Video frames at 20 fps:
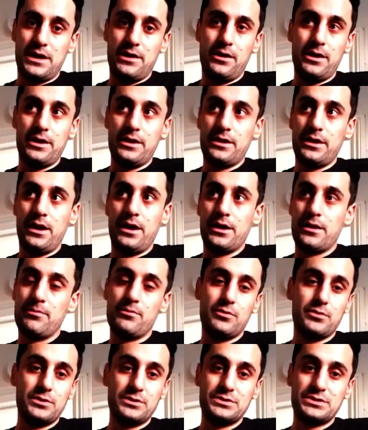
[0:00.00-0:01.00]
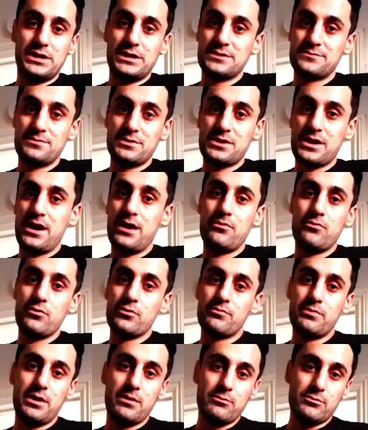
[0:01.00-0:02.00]
I, I apologize, but I
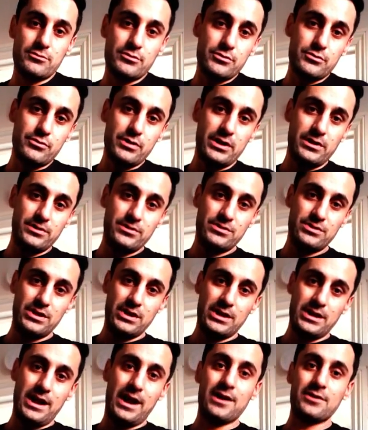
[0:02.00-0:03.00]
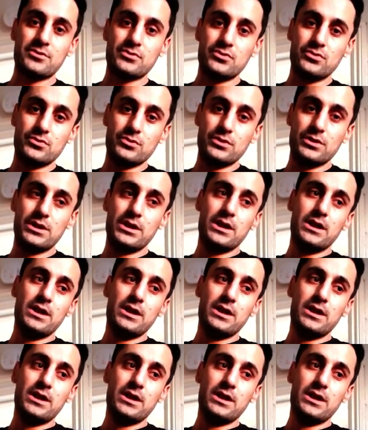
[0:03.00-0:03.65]
won't be able to do anything at all.